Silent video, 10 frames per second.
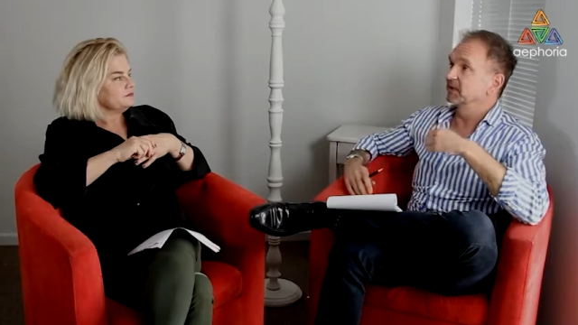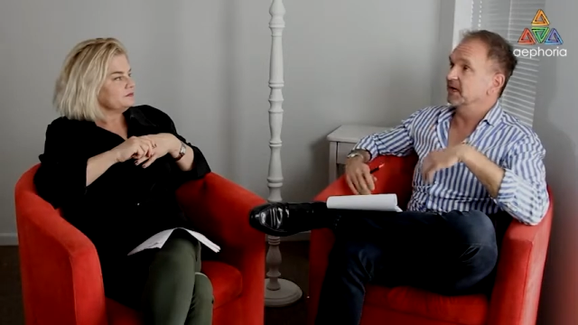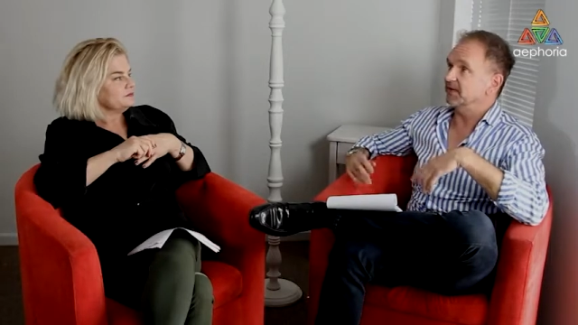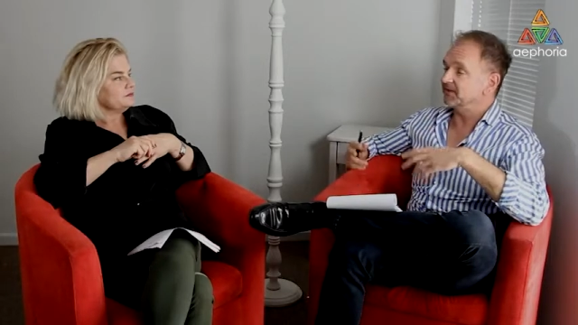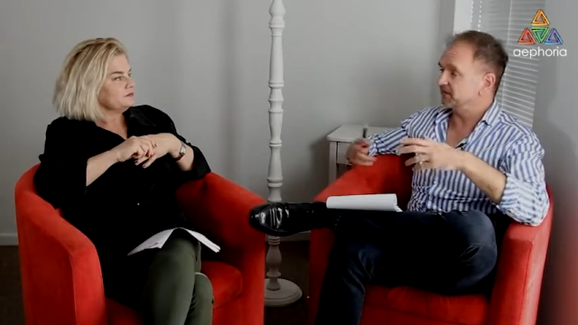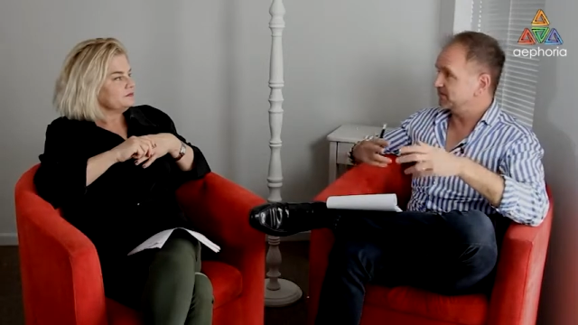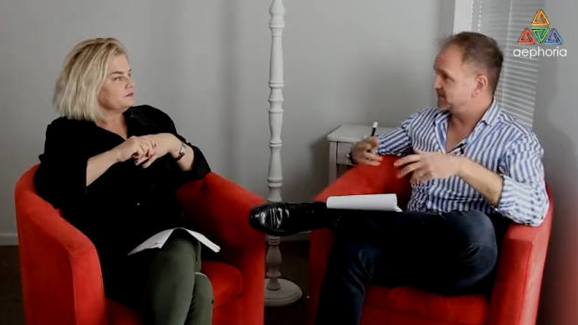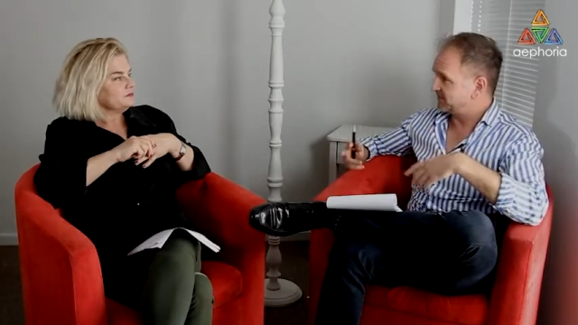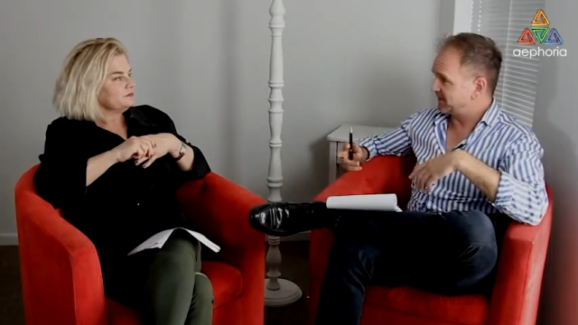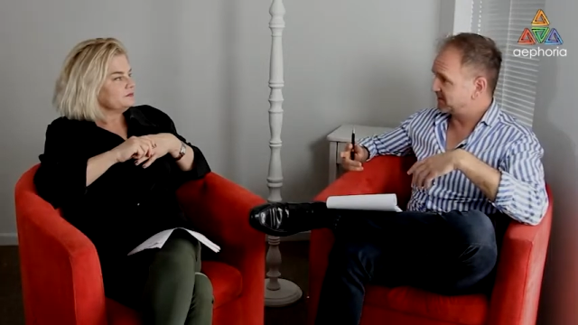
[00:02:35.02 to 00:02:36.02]
Speaker 1: I think with
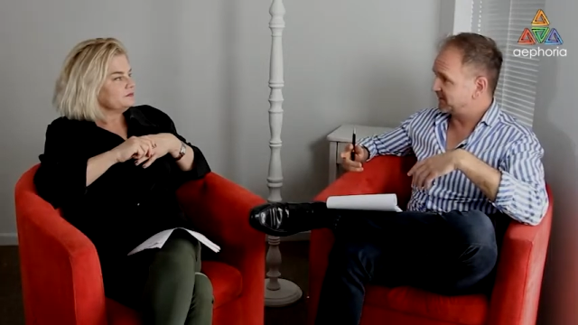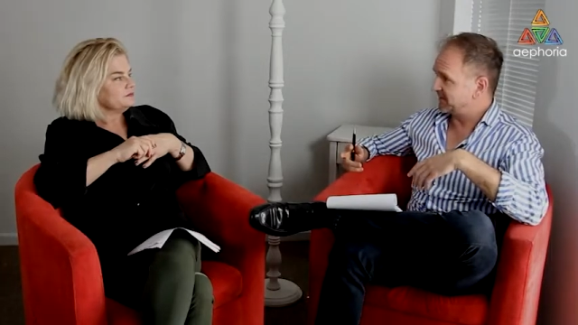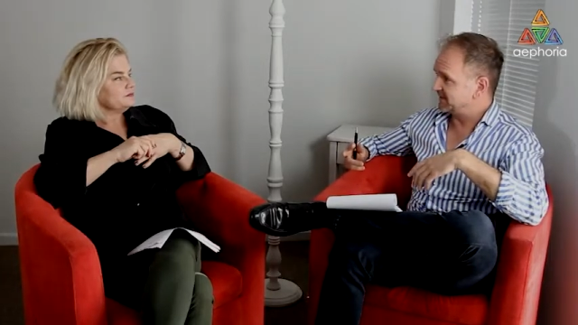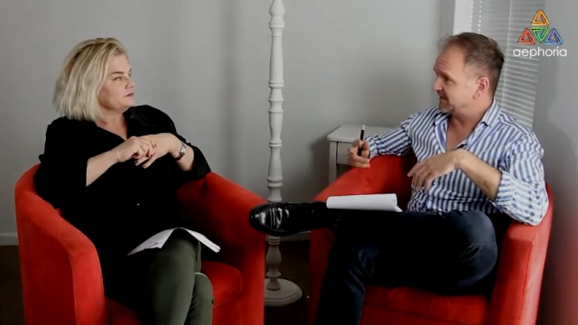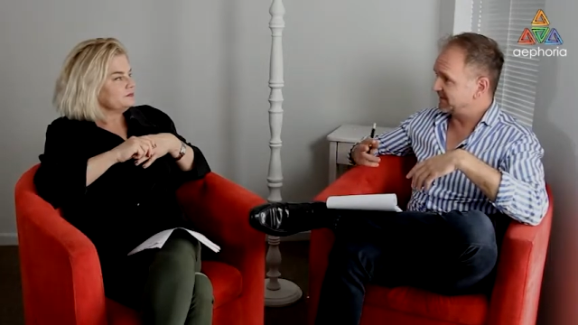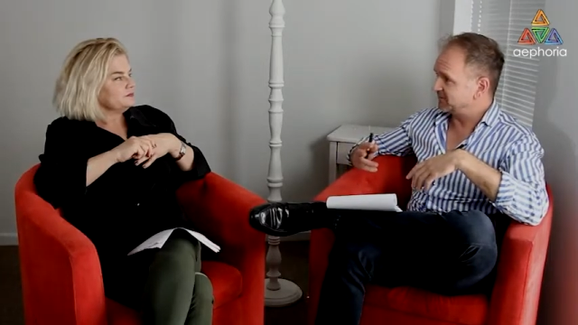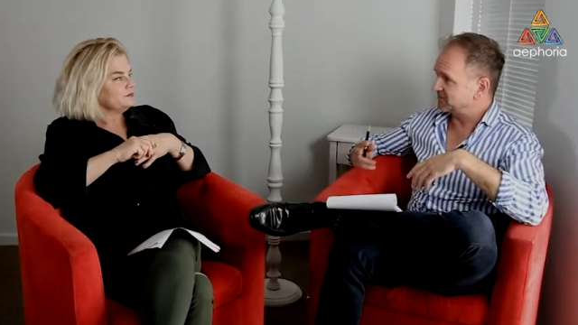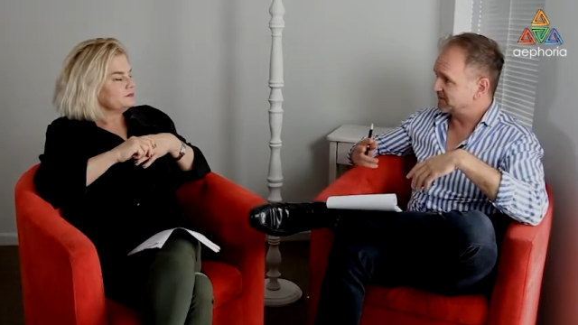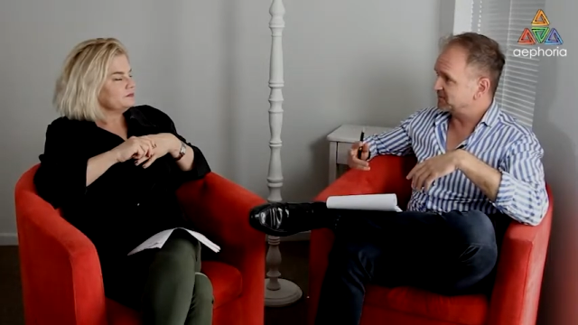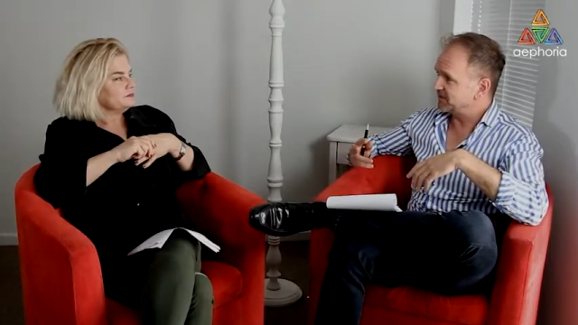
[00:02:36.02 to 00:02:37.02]
the specialising level,
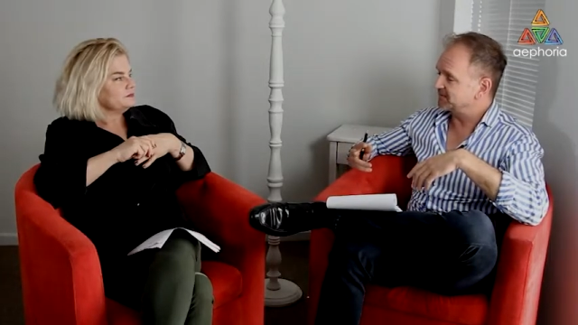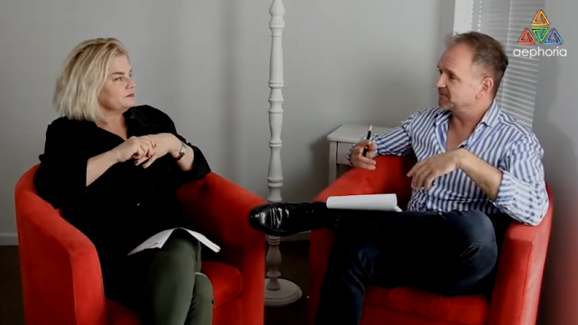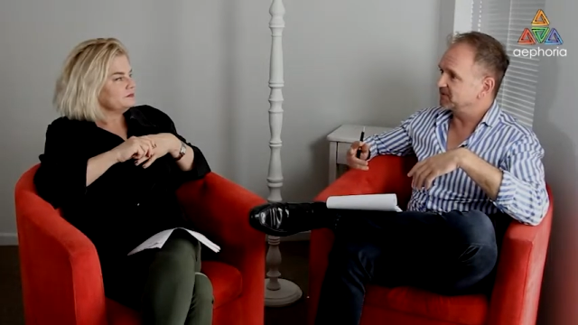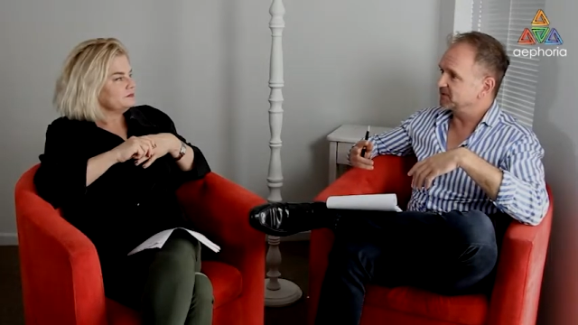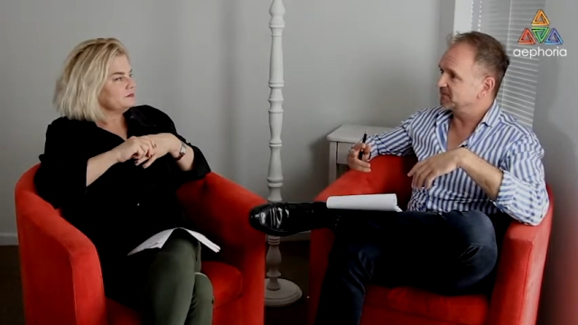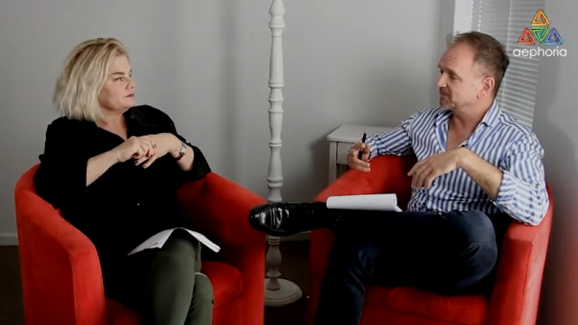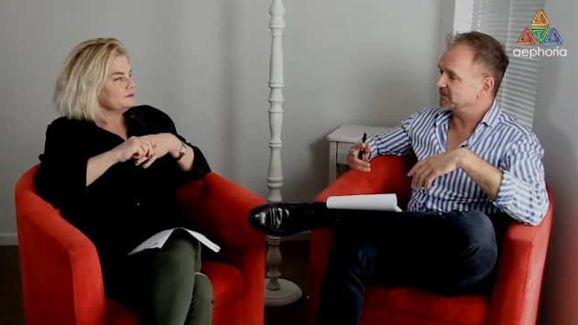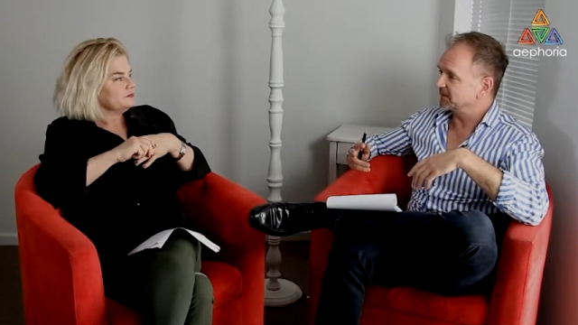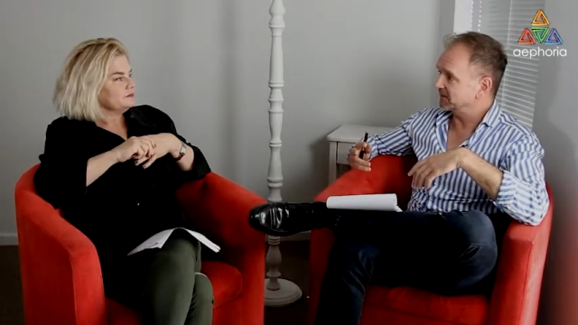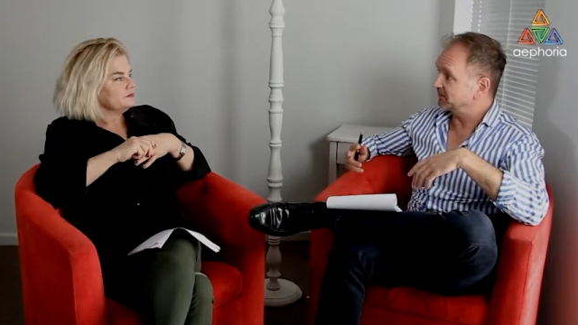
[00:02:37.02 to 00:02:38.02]
sometimes there can
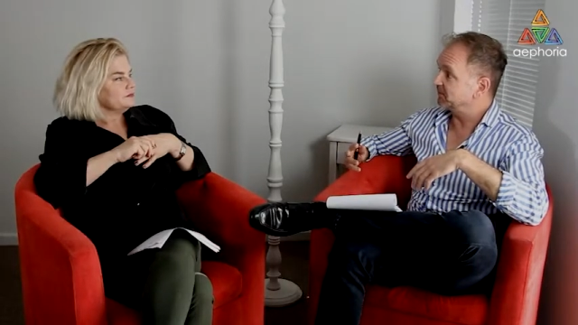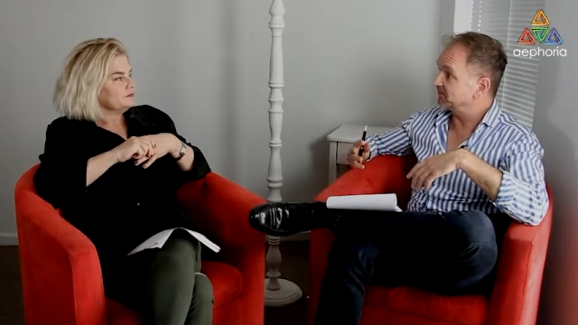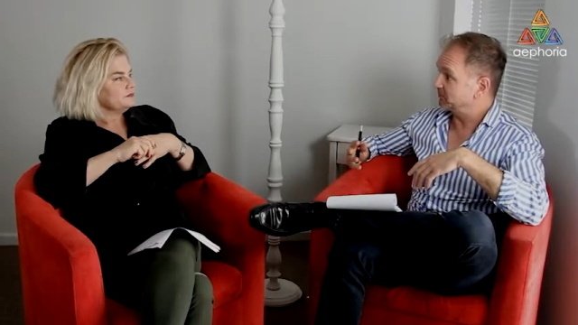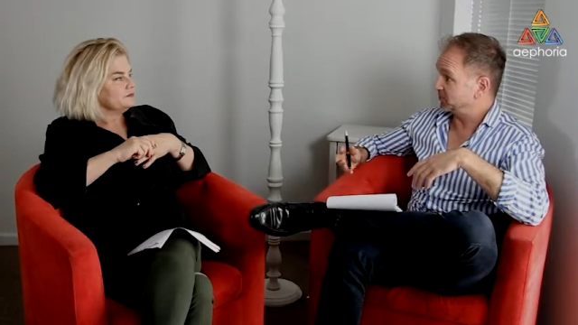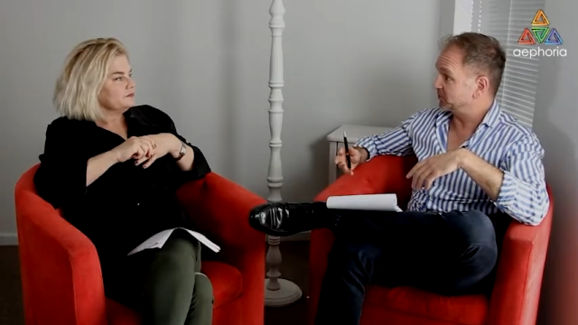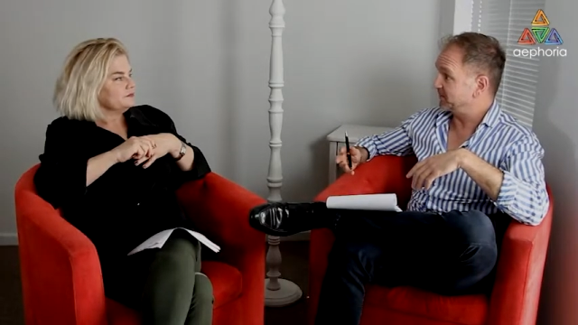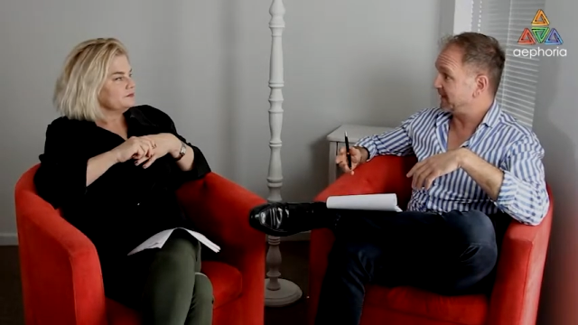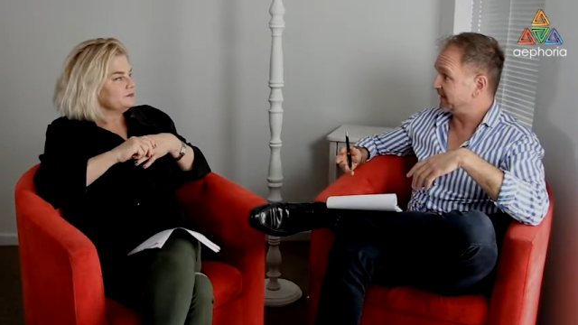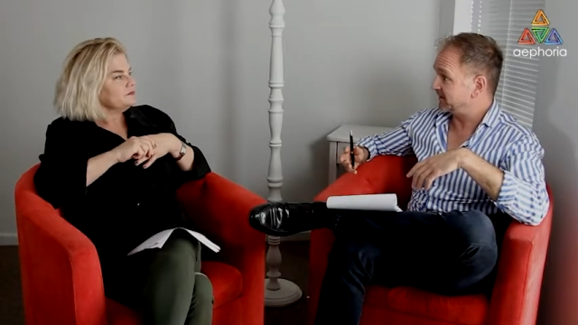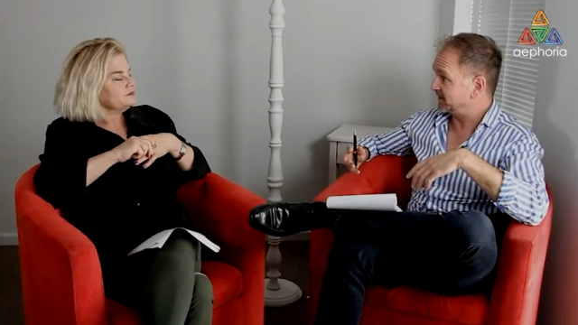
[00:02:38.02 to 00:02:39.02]
be a little bit of
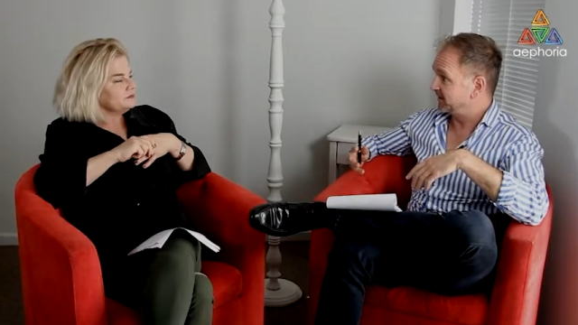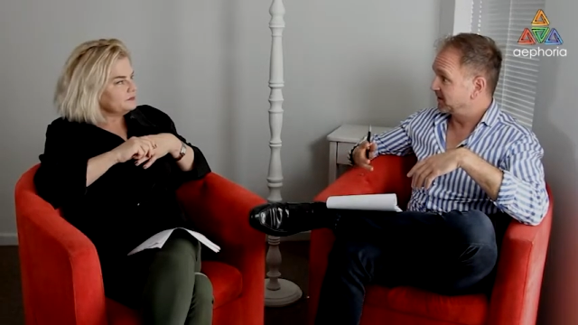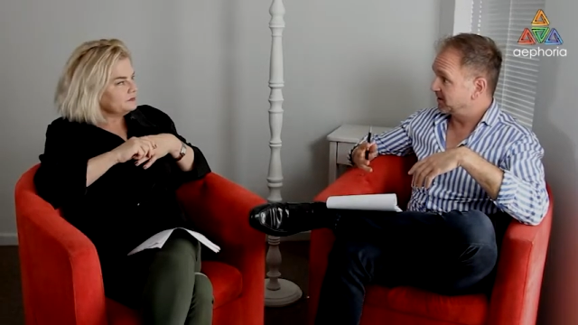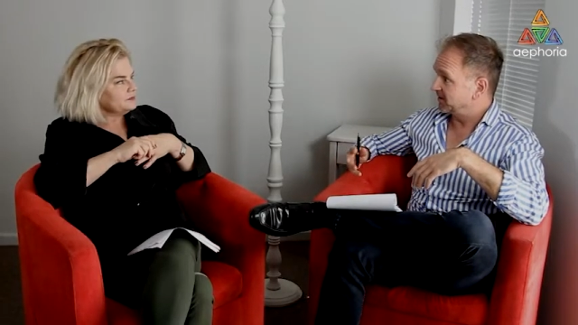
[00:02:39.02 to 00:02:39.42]
pushback mm.